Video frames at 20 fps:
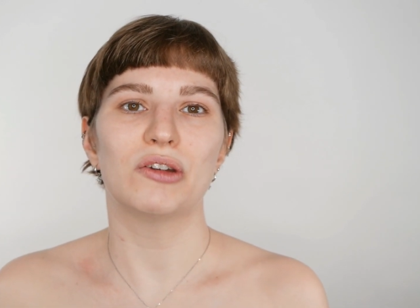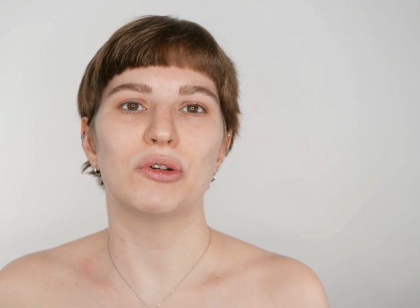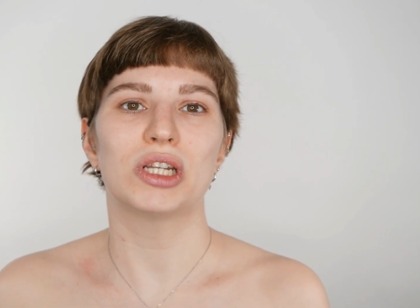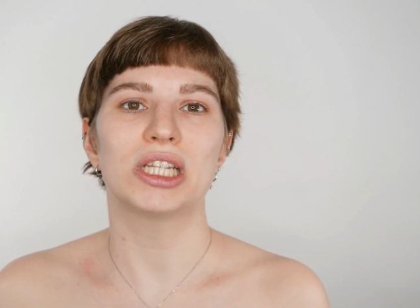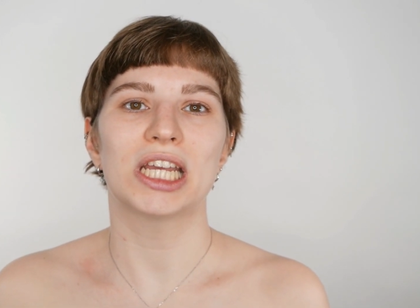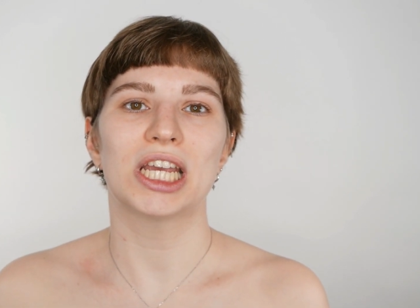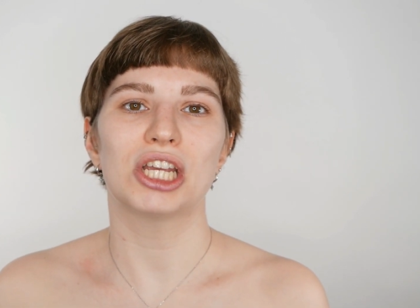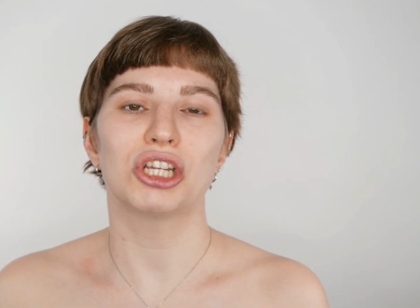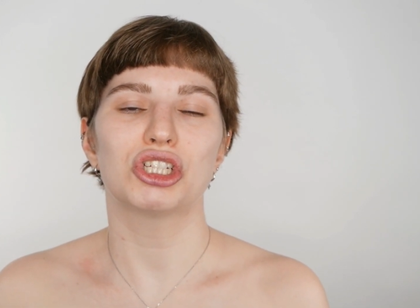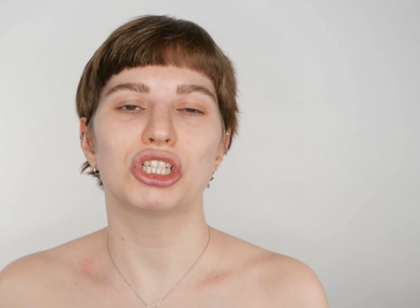
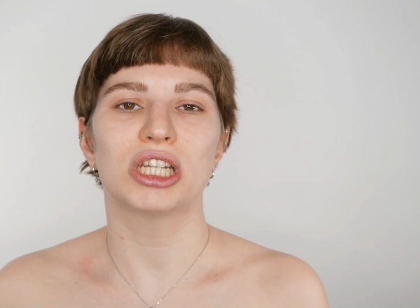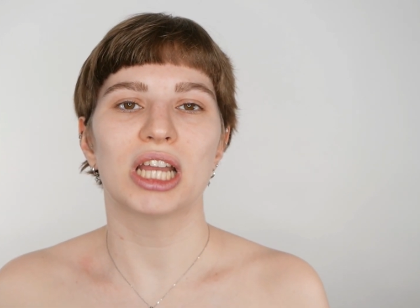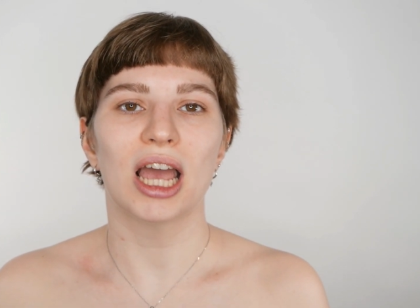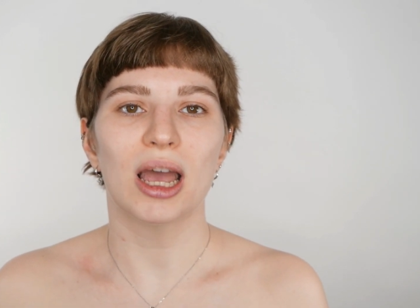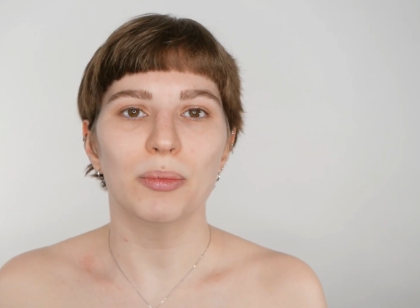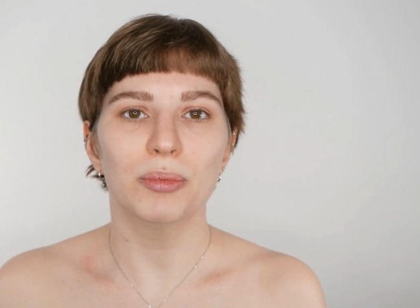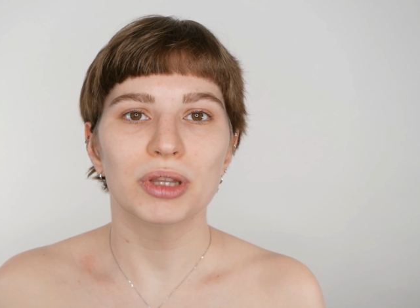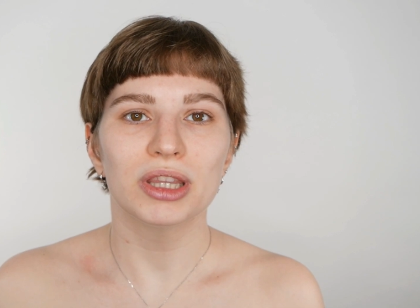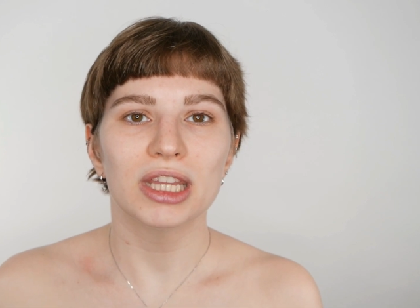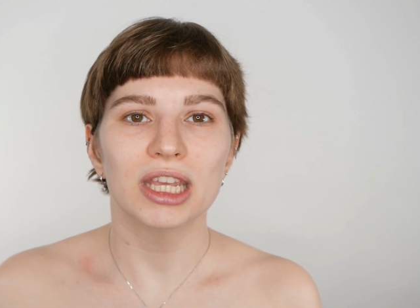irritation
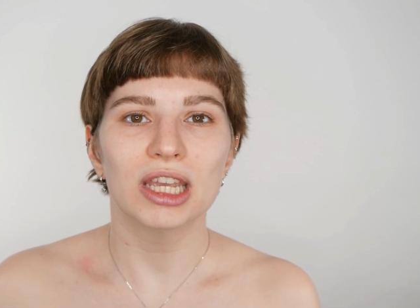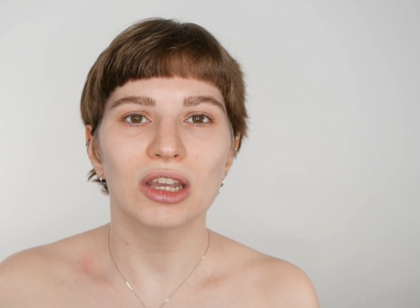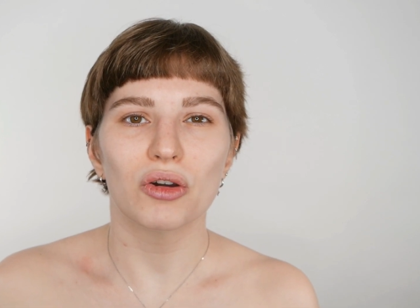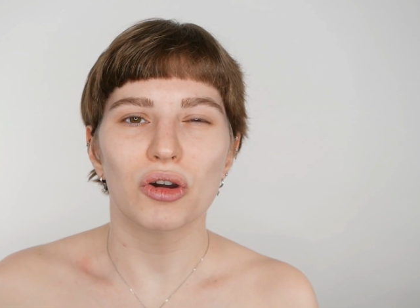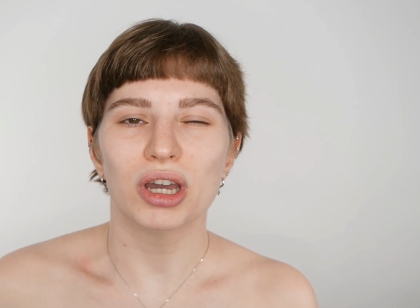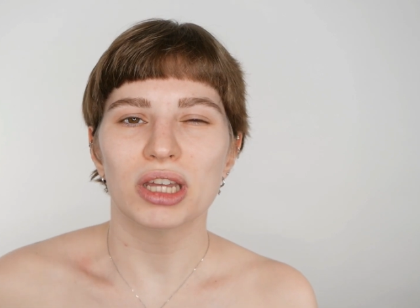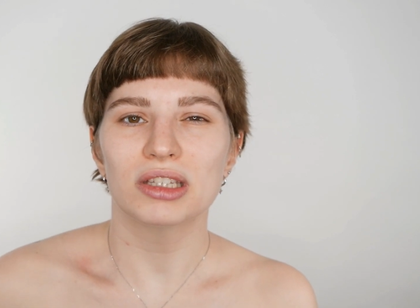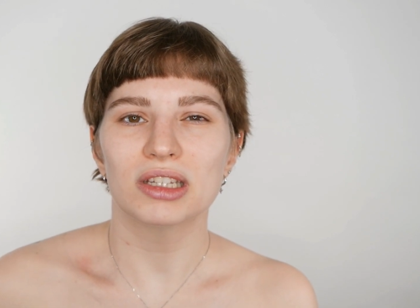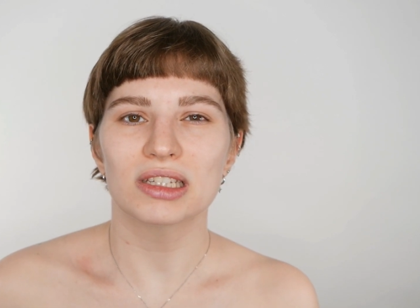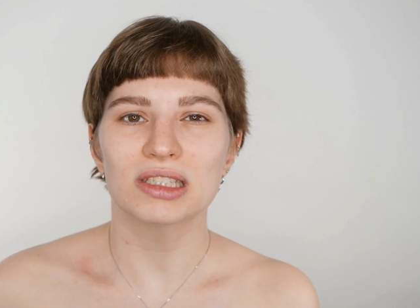happening
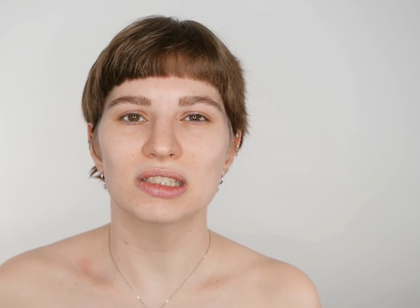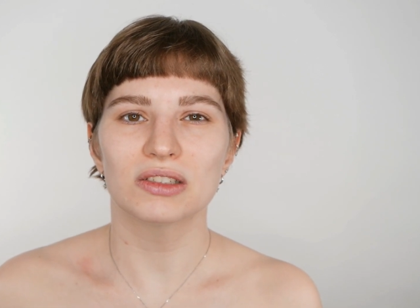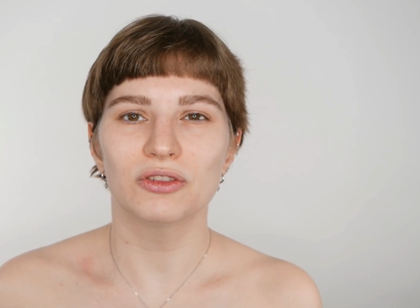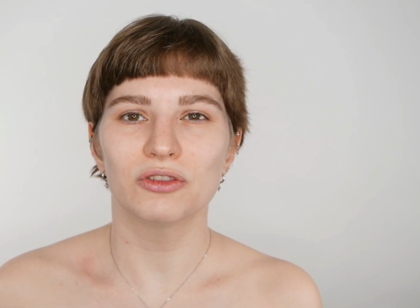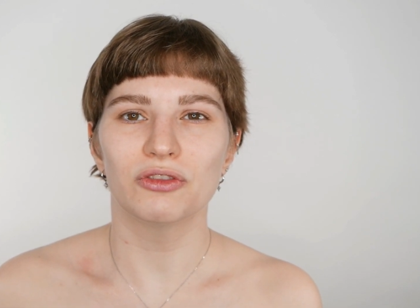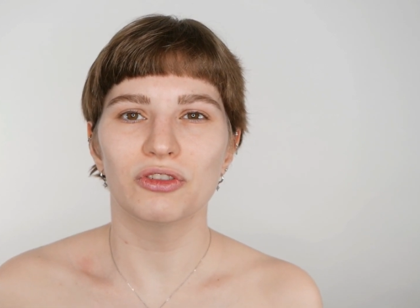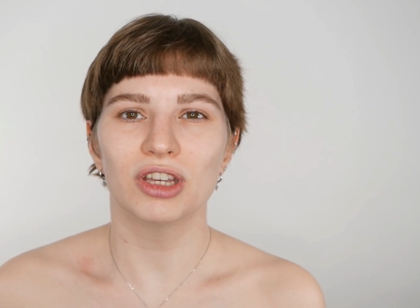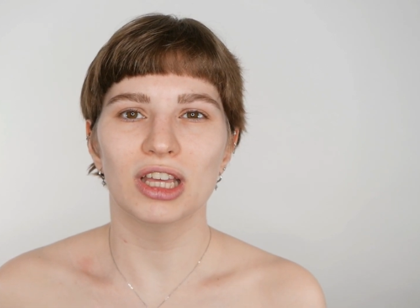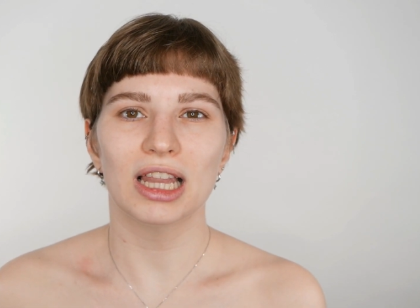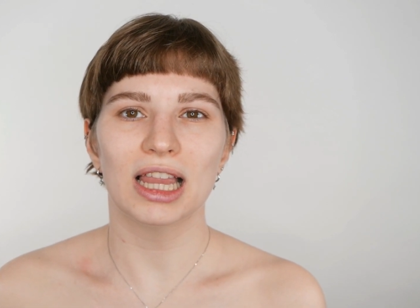or it doesn't
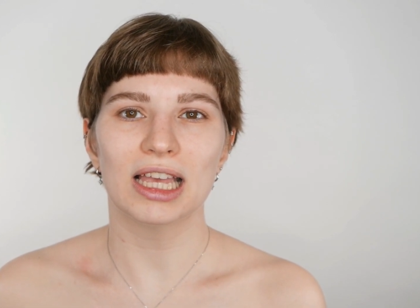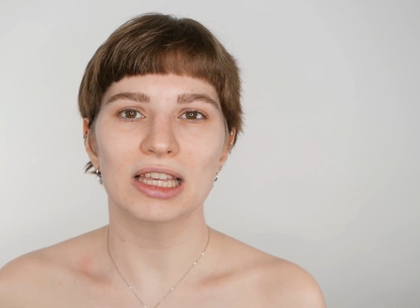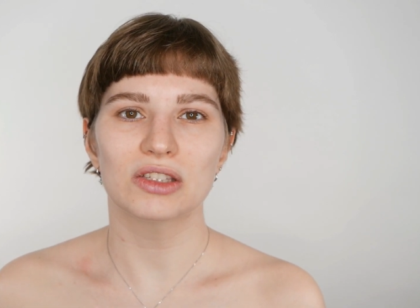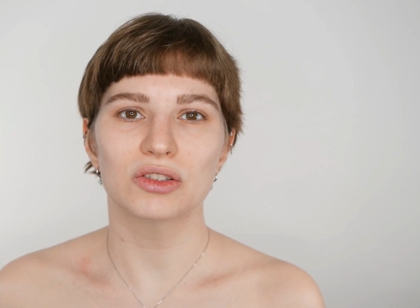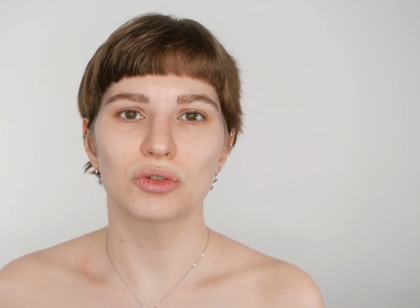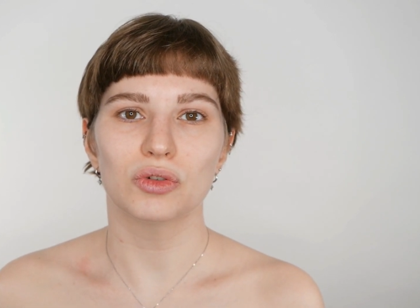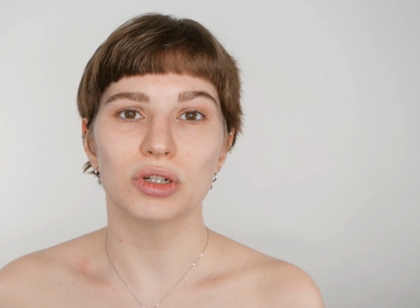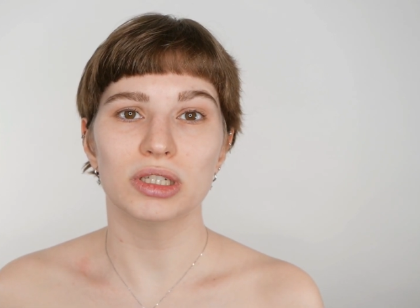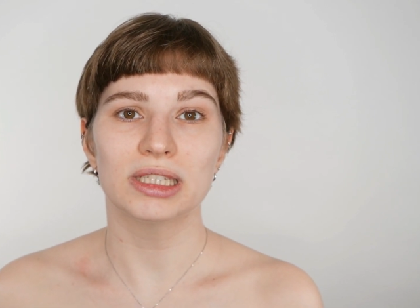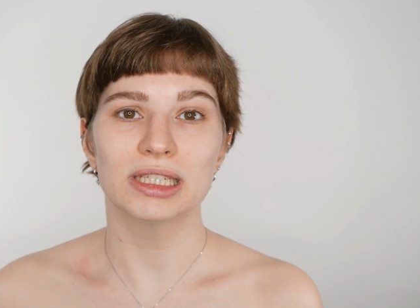feel as
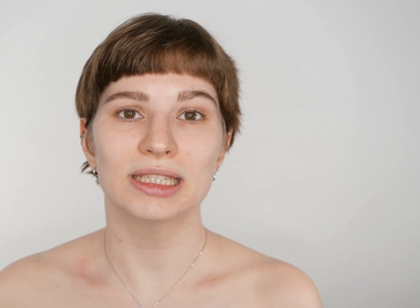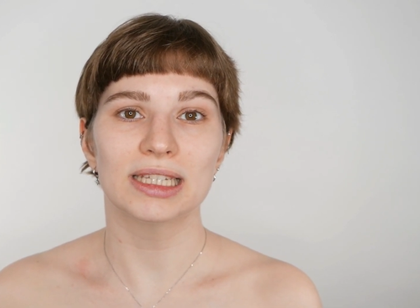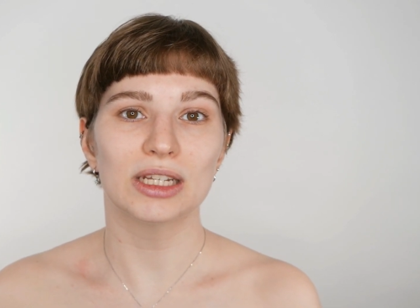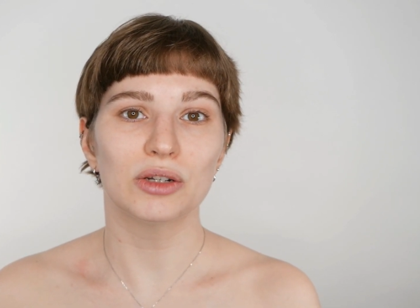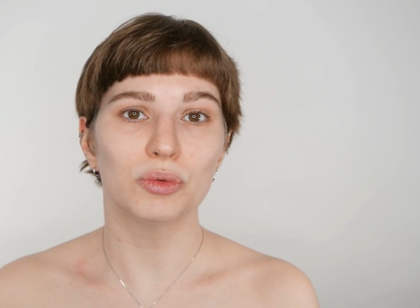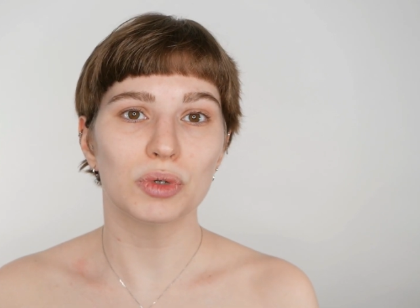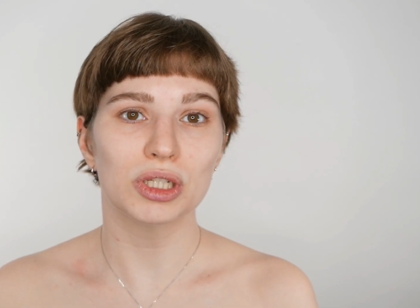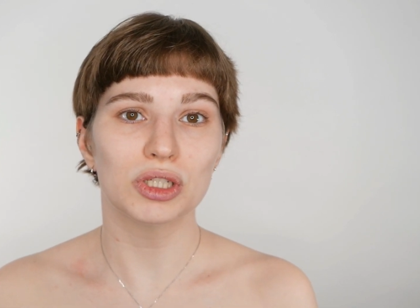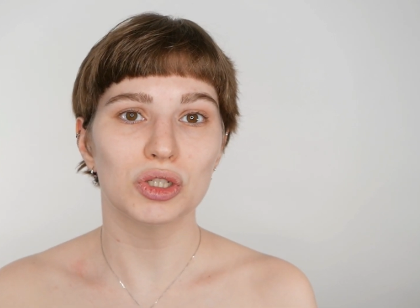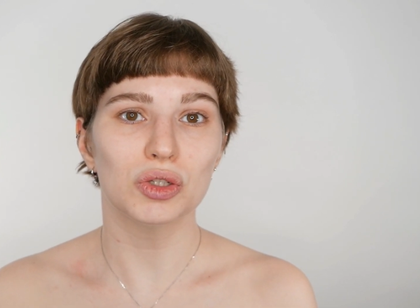good,
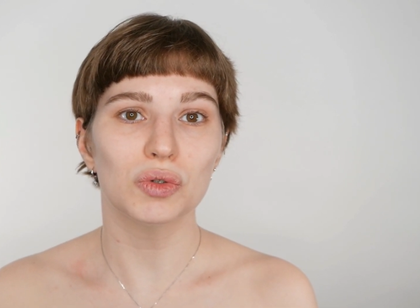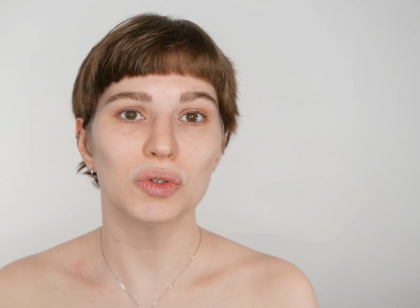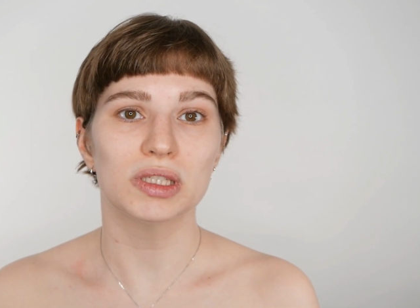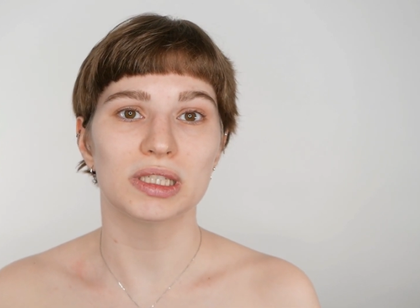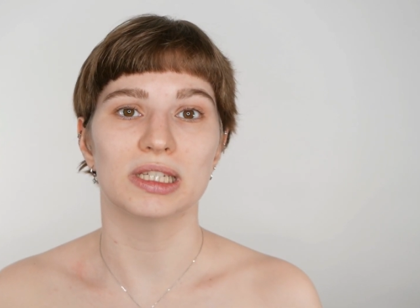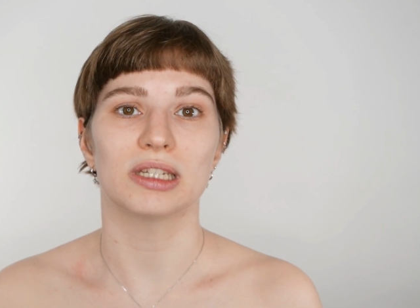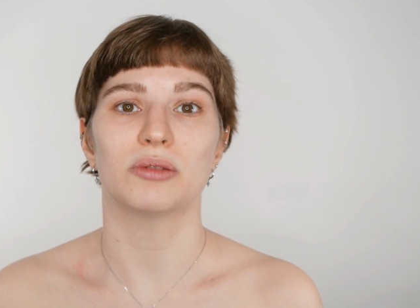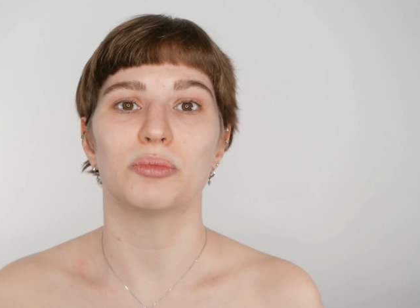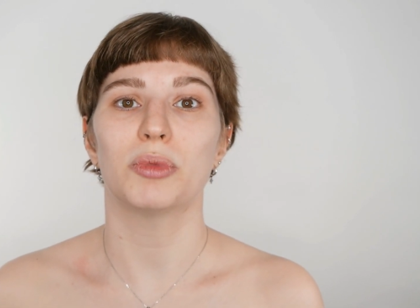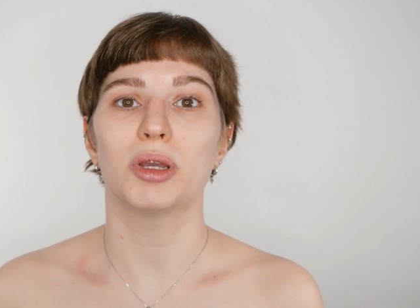then reduce it.